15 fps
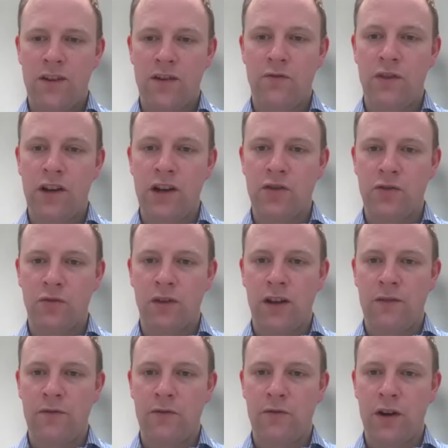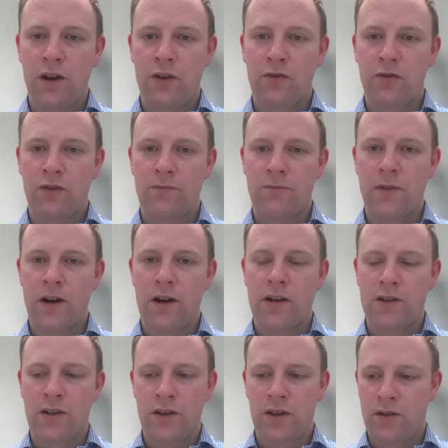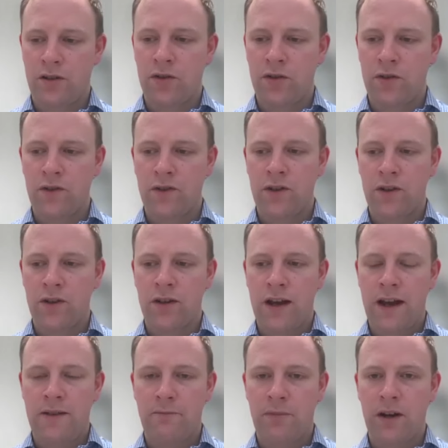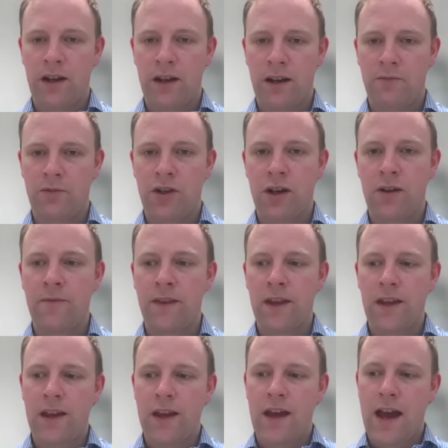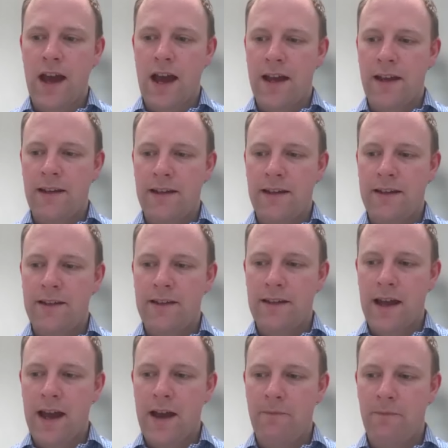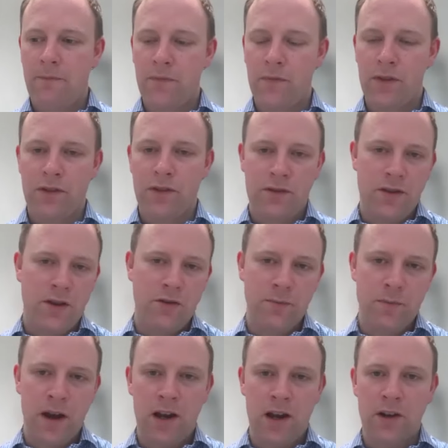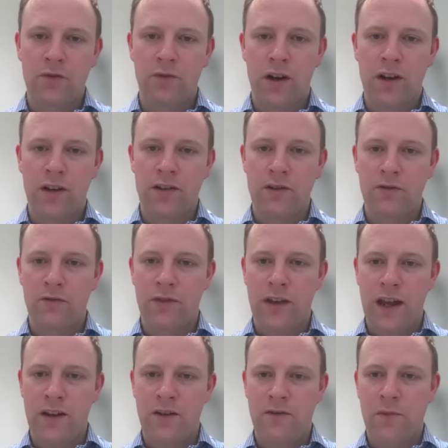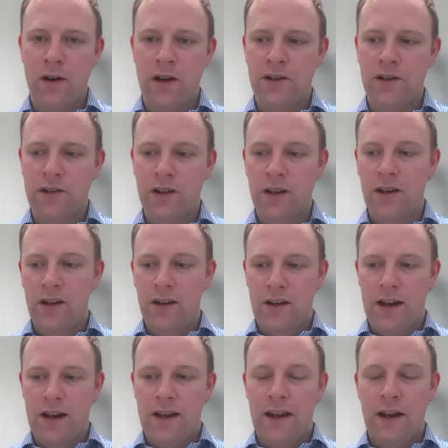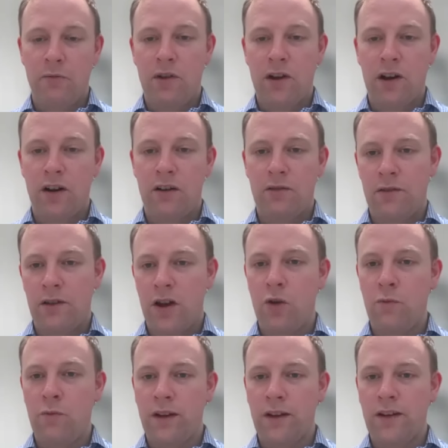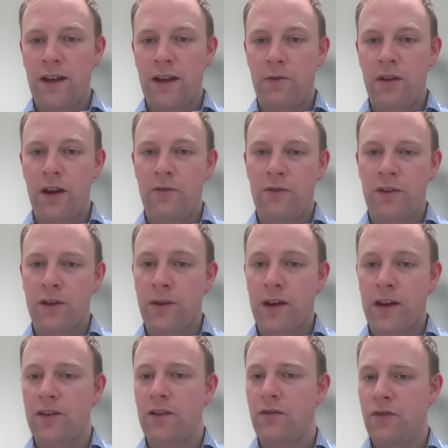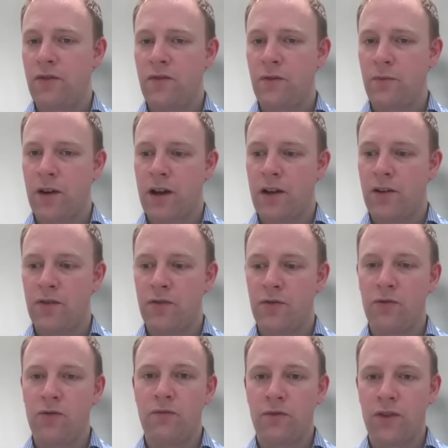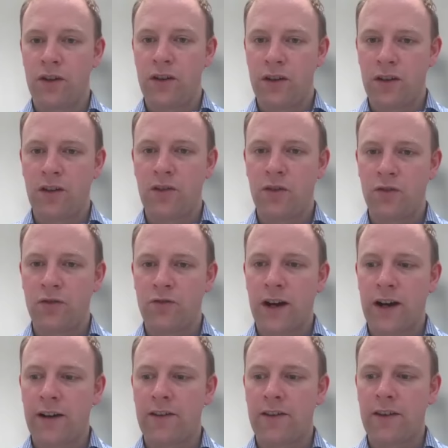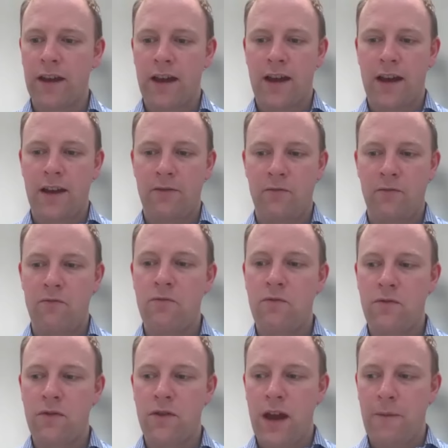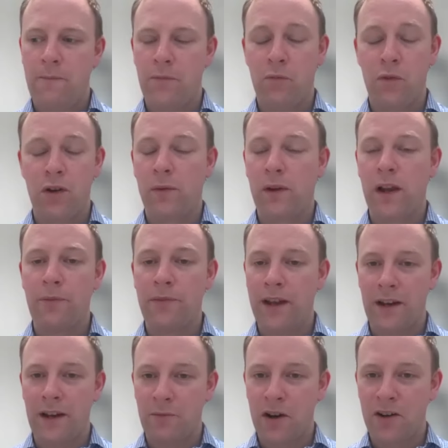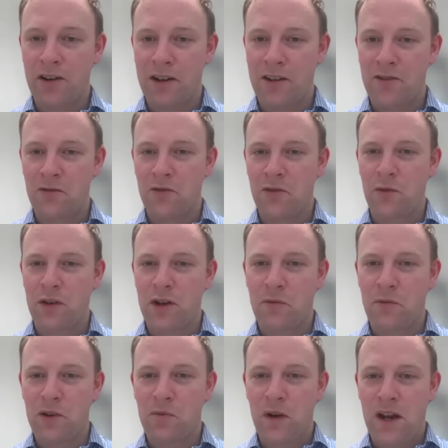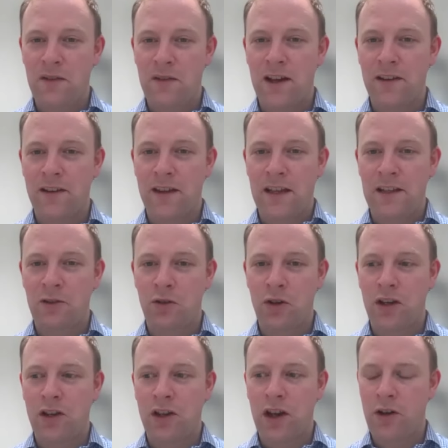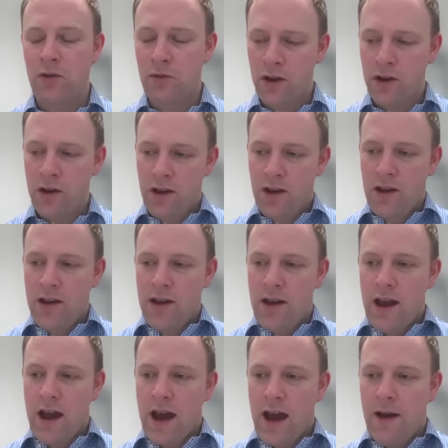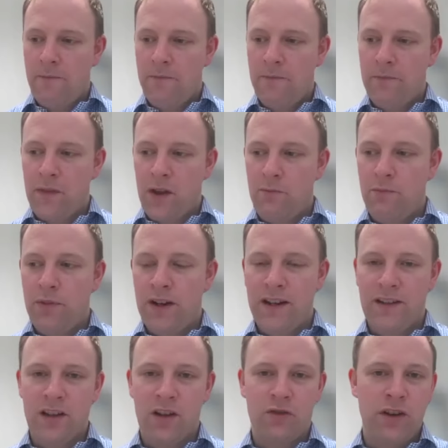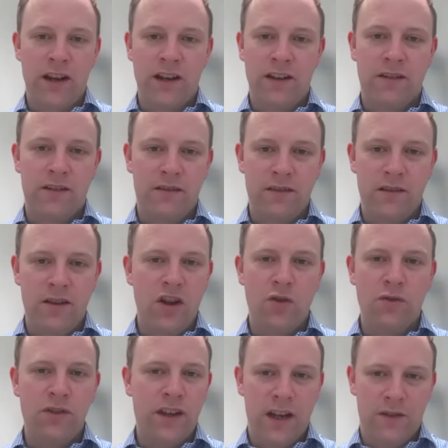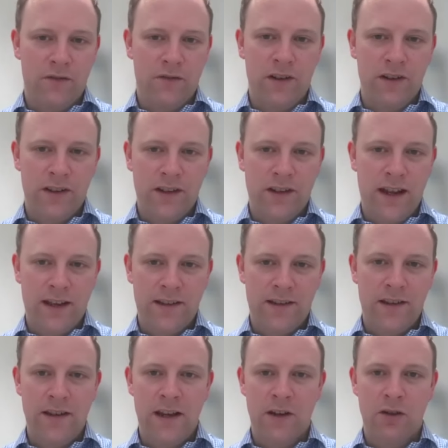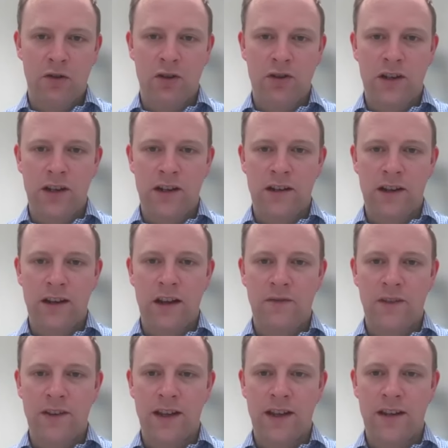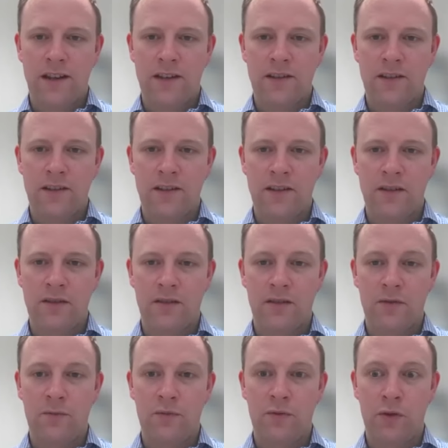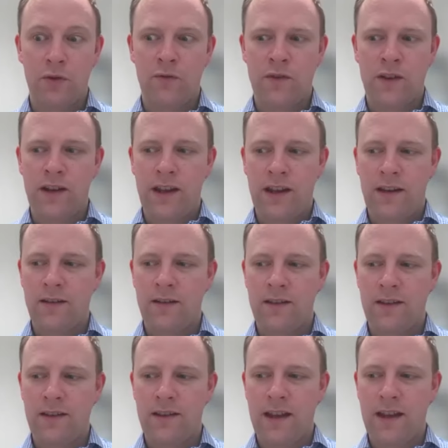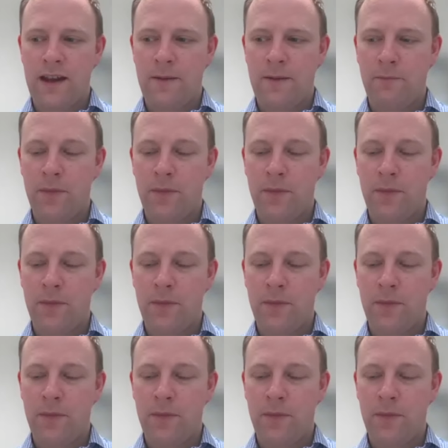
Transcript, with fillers: at a regional level across Berkshire, Oxfordshire, and Buckinghamshire. And um, those pilots run until the end of March. And then we are hoping that they will either expand to further pilots or convert into contracts and um, we will update the market as soon as we know which way that that's looking to mm. go. Mm. Um, but it's a great use case for us to test the technology in, in other settings and to to prove that the the um,